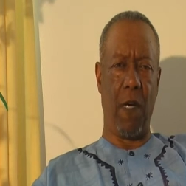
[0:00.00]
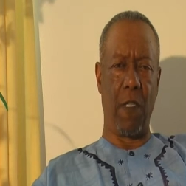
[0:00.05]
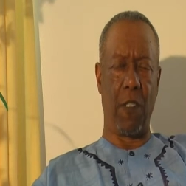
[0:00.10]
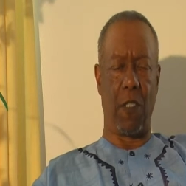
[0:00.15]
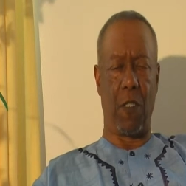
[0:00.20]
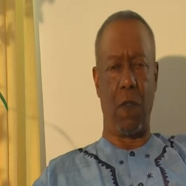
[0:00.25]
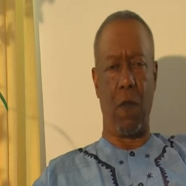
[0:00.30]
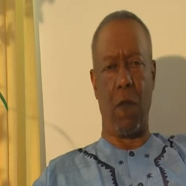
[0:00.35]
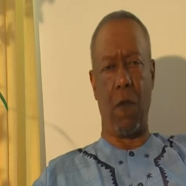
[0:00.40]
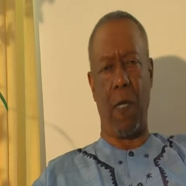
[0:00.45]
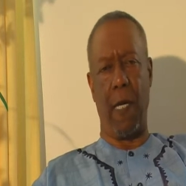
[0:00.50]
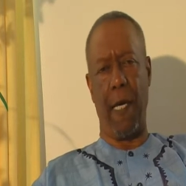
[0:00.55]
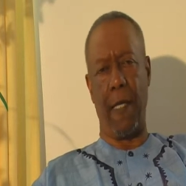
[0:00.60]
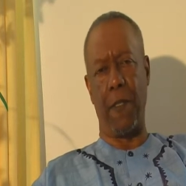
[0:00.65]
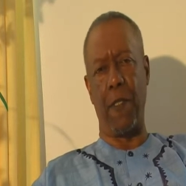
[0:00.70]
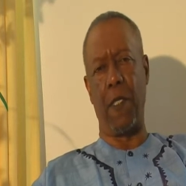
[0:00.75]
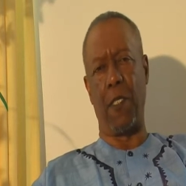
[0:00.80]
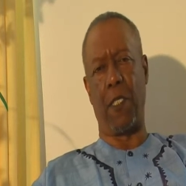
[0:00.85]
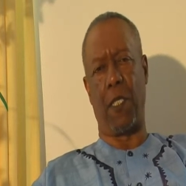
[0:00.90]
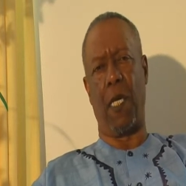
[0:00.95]
of our school
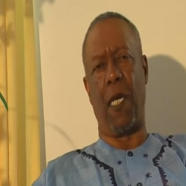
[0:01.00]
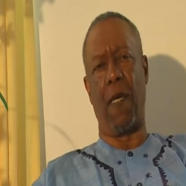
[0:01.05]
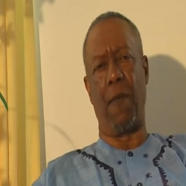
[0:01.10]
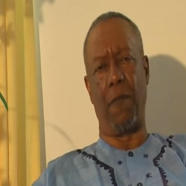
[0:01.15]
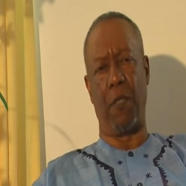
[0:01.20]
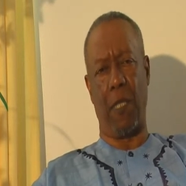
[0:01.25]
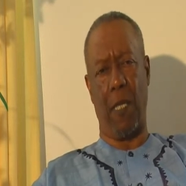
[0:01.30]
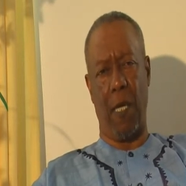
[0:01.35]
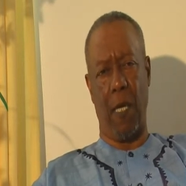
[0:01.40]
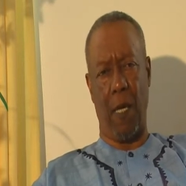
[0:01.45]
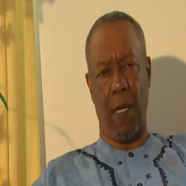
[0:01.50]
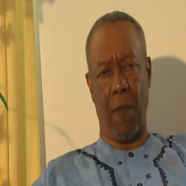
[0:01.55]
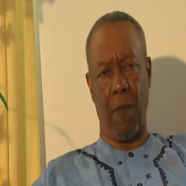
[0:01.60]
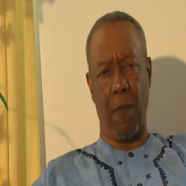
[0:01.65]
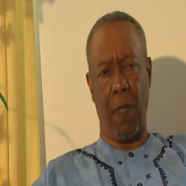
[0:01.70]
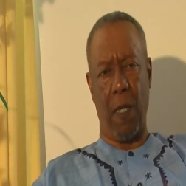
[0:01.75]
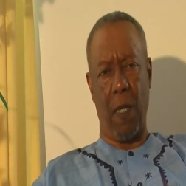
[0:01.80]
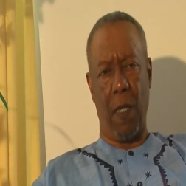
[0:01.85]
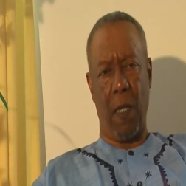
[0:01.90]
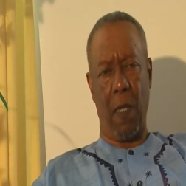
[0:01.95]
at the same time